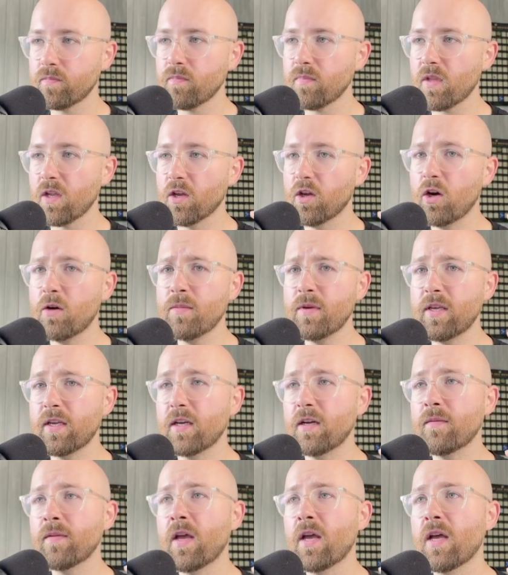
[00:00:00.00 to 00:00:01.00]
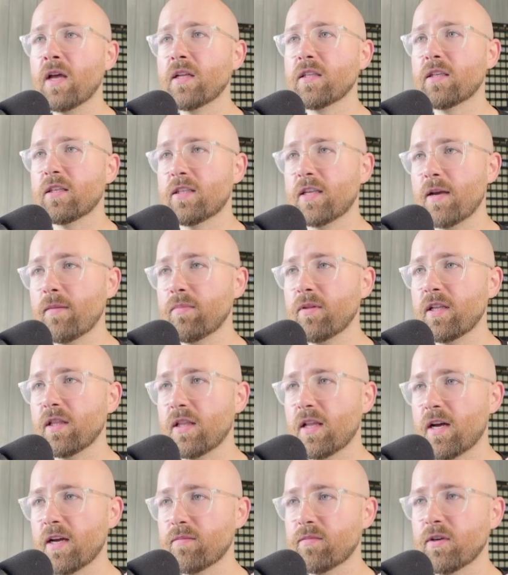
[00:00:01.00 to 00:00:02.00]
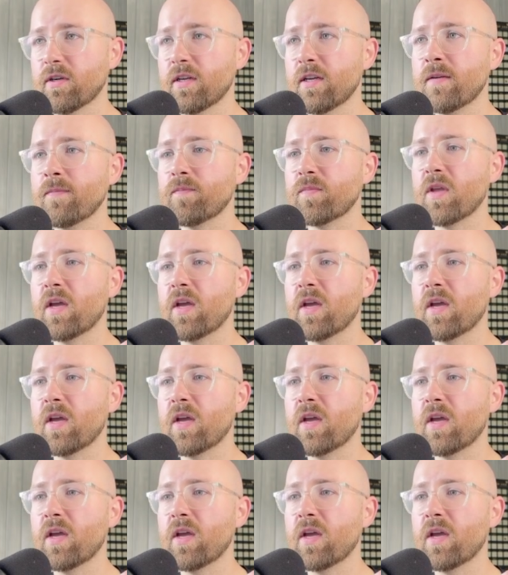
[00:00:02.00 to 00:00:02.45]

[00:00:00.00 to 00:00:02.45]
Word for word: come here to template library,